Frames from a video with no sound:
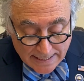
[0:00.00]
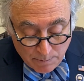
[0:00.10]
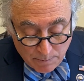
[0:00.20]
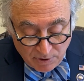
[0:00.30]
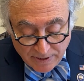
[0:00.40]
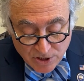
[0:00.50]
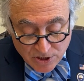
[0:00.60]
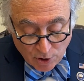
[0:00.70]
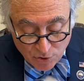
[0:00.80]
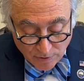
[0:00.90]
to implement
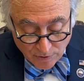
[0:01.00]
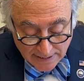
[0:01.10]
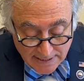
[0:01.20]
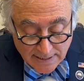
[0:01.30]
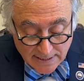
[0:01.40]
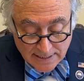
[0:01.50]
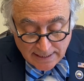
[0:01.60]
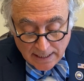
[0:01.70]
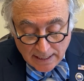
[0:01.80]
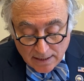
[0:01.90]
social
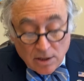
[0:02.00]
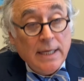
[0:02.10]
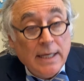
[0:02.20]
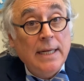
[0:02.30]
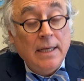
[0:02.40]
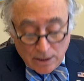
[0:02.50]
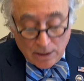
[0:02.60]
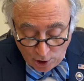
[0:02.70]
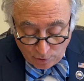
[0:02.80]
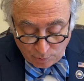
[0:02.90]
distancing, cleaning, and
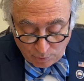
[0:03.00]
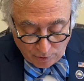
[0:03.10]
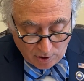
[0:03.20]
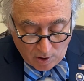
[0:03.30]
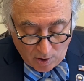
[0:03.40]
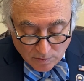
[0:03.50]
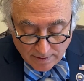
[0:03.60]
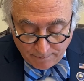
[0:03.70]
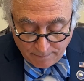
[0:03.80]
other protocols.